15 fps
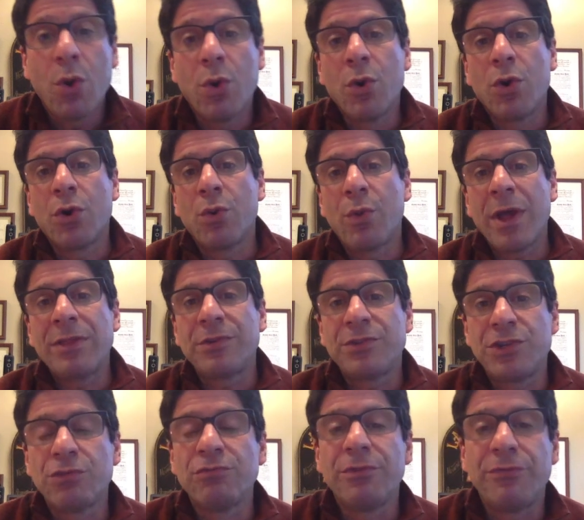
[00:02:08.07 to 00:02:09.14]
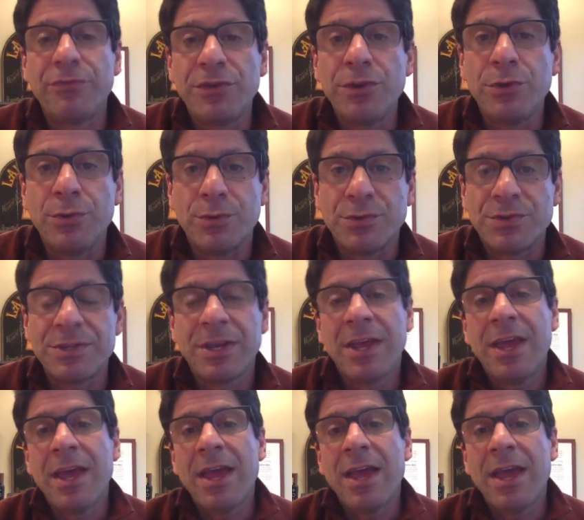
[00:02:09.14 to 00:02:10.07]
or whether to refuse.